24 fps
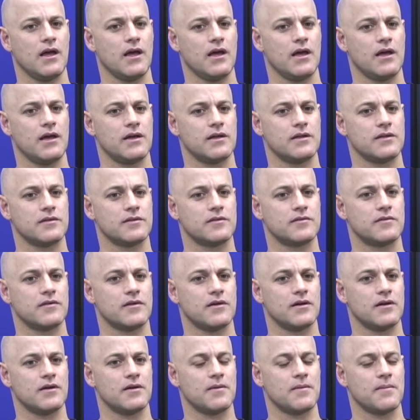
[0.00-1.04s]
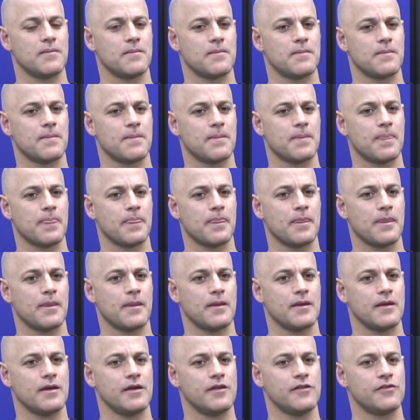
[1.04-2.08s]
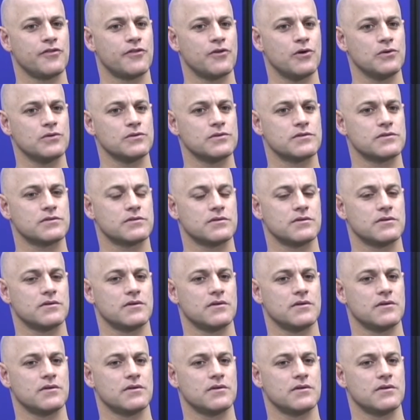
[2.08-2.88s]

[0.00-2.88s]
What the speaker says: and in those